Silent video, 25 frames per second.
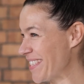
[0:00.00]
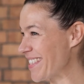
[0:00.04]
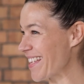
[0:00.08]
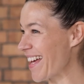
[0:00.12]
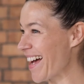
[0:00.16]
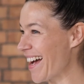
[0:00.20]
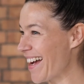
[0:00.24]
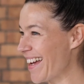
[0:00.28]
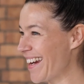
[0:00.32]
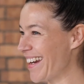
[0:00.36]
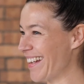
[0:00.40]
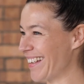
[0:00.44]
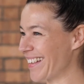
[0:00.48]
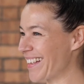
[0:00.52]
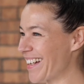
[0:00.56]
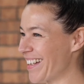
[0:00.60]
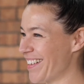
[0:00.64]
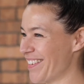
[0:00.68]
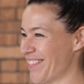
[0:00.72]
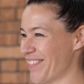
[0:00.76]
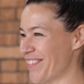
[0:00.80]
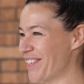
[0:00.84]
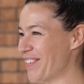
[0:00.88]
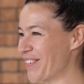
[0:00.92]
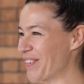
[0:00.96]
side and
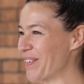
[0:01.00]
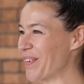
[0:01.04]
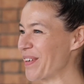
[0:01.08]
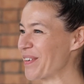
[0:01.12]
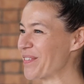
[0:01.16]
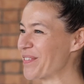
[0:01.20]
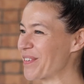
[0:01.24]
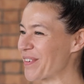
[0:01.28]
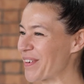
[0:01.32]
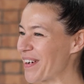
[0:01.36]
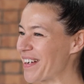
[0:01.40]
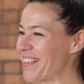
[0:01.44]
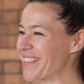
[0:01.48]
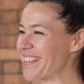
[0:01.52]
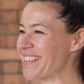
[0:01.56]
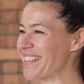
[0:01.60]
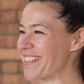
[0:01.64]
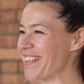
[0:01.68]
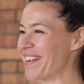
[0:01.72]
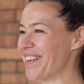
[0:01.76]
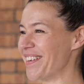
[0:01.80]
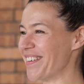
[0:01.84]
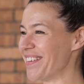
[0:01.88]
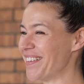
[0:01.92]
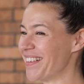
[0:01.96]
kind of rooting for us.
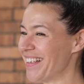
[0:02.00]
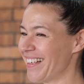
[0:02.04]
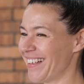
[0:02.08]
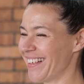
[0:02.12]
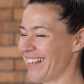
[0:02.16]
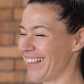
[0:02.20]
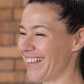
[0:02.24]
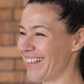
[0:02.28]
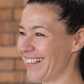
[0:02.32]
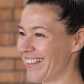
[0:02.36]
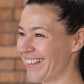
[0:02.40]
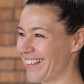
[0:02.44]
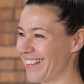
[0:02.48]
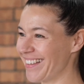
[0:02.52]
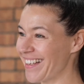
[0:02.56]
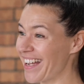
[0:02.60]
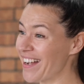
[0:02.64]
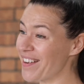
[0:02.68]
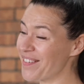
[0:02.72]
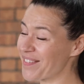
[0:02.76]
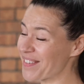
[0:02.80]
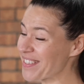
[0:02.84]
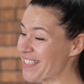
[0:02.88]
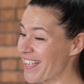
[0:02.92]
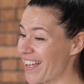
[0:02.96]
So
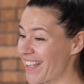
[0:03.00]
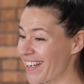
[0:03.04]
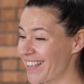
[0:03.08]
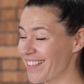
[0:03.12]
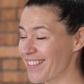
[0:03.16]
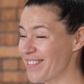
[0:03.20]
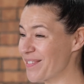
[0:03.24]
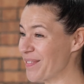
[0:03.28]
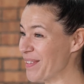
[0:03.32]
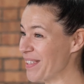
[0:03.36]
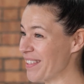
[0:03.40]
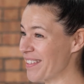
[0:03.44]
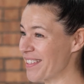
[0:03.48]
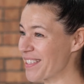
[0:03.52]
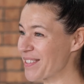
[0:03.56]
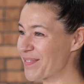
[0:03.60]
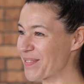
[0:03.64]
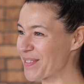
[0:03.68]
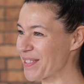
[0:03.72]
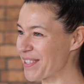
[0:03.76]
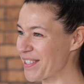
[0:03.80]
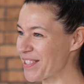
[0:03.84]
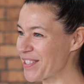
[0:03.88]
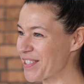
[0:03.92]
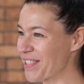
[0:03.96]
I'm excited to be in this
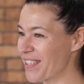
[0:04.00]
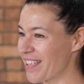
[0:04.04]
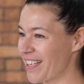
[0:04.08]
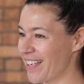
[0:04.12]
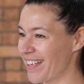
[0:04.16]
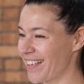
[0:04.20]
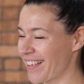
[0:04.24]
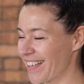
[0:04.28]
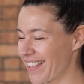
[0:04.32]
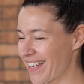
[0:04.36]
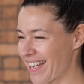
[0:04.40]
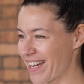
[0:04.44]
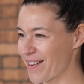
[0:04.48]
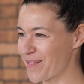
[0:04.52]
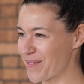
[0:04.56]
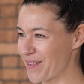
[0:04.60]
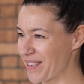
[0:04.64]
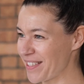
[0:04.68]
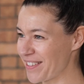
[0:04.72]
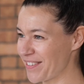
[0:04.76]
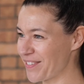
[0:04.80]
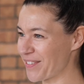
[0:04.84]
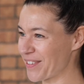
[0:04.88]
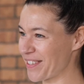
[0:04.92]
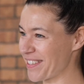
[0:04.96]
position, and I can't
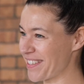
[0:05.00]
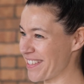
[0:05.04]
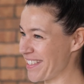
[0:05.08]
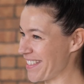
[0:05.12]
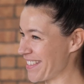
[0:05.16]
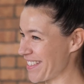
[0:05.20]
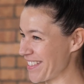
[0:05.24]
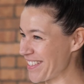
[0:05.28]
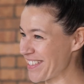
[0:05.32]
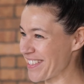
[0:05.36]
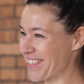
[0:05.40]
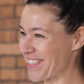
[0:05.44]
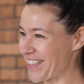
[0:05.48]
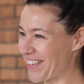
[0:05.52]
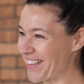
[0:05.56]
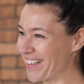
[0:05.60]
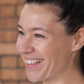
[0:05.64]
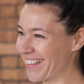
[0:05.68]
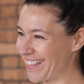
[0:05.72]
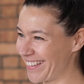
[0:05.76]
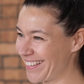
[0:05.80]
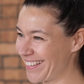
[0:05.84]
wait for the season to start.